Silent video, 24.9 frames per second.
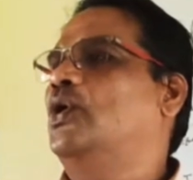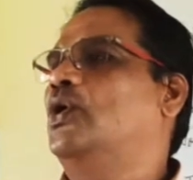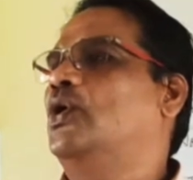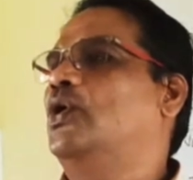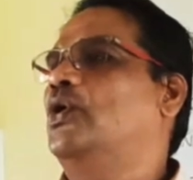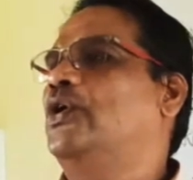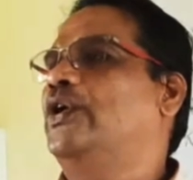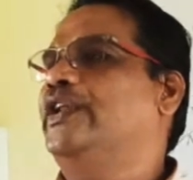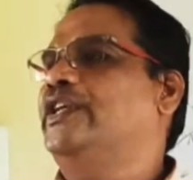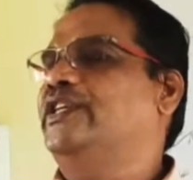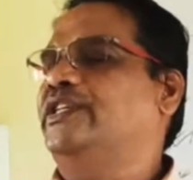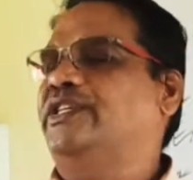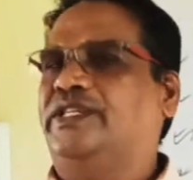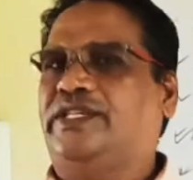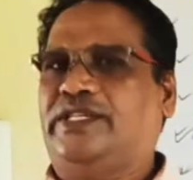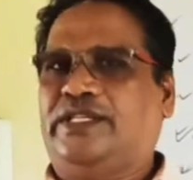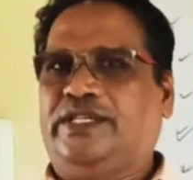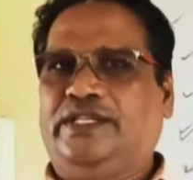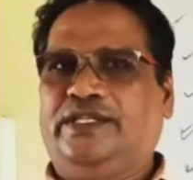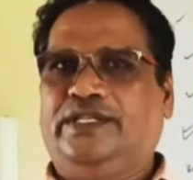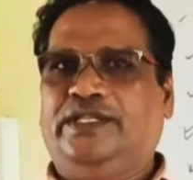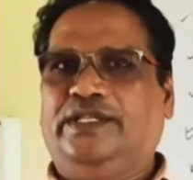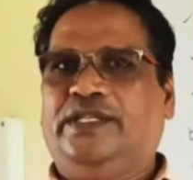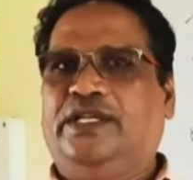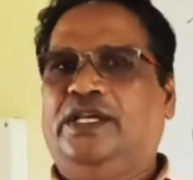
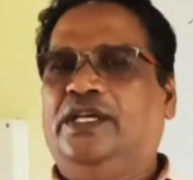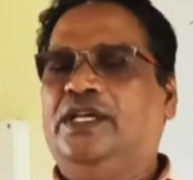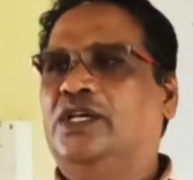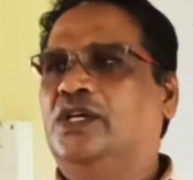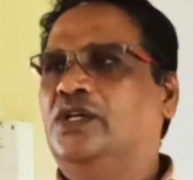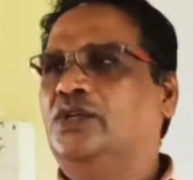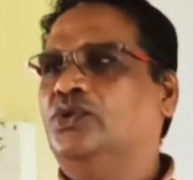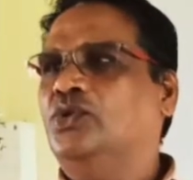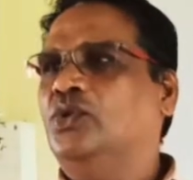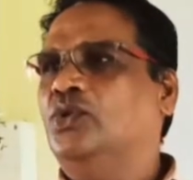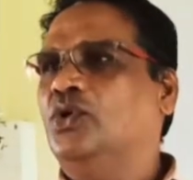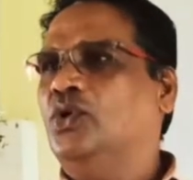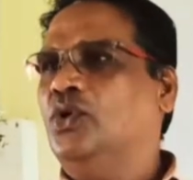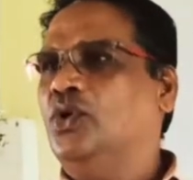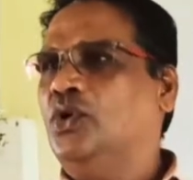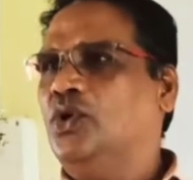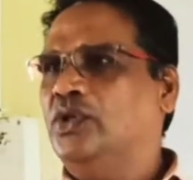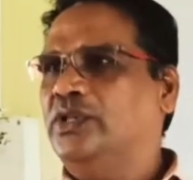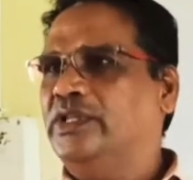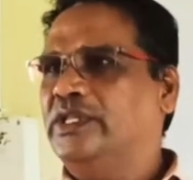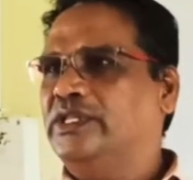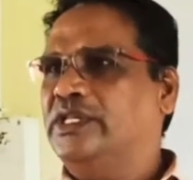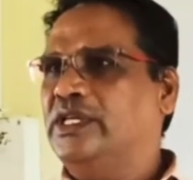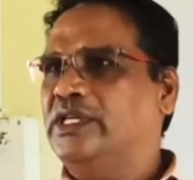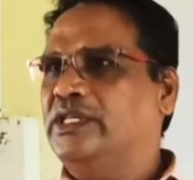wrist.
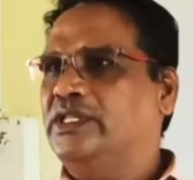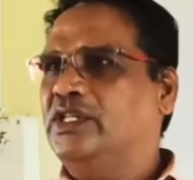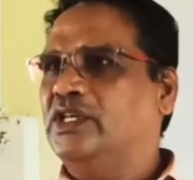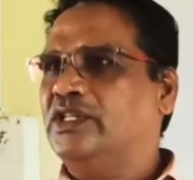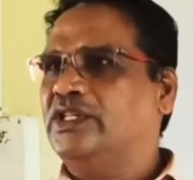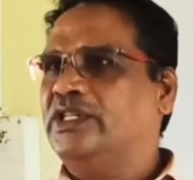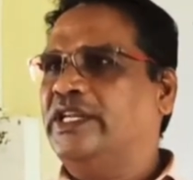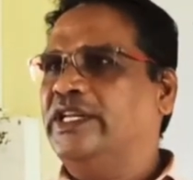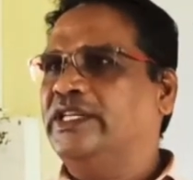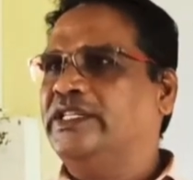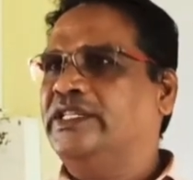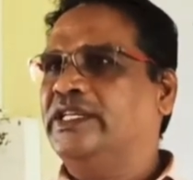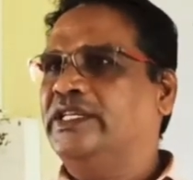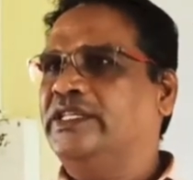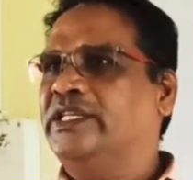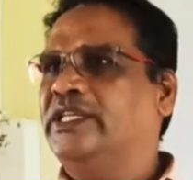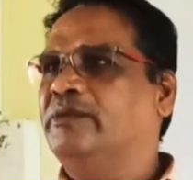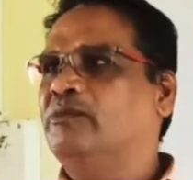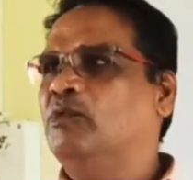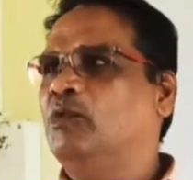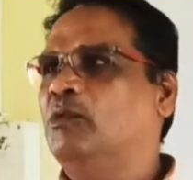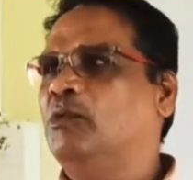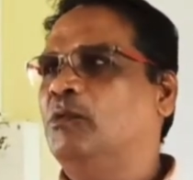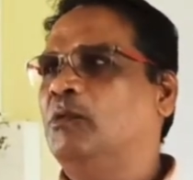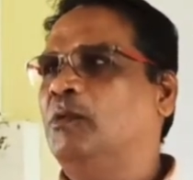So this is the 360
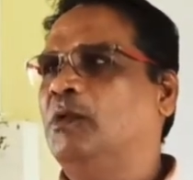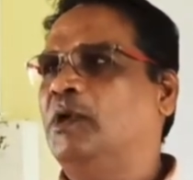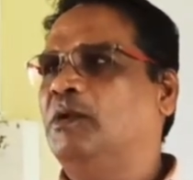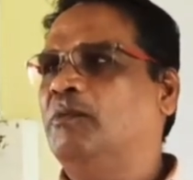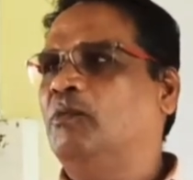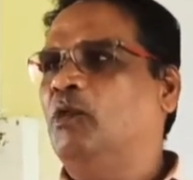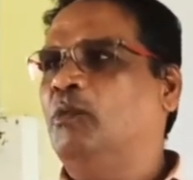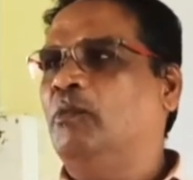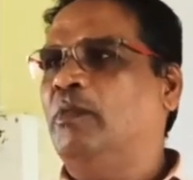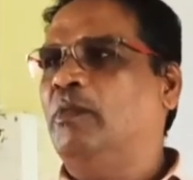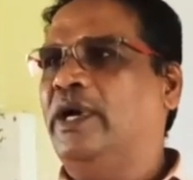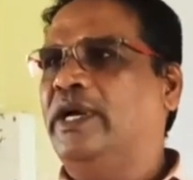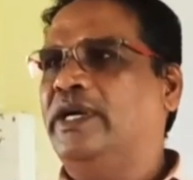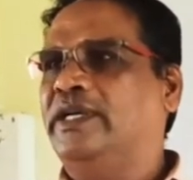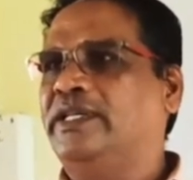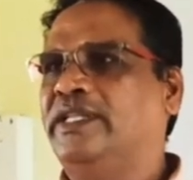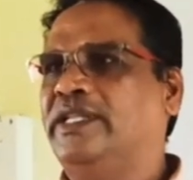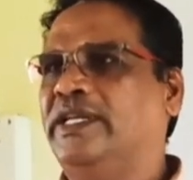movement.